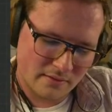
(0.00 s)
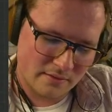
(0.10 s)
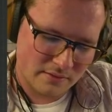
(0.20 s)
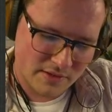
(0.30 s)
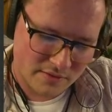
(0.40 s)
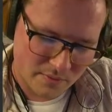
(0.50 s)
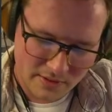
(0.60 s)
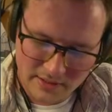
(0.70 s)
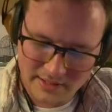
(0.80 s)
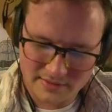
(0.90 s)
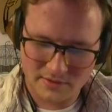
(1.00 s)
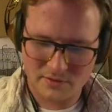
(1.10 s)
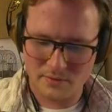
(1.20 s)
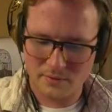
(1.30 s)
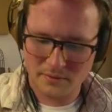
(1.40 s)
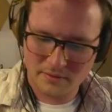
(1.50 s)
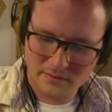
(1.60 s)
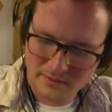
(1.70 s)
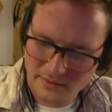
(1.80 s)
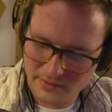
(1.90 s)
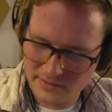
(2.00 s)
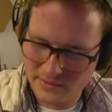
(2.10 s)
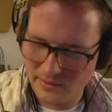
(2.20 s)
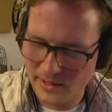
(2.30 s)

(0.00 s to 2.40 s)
Just realize the truth. There is no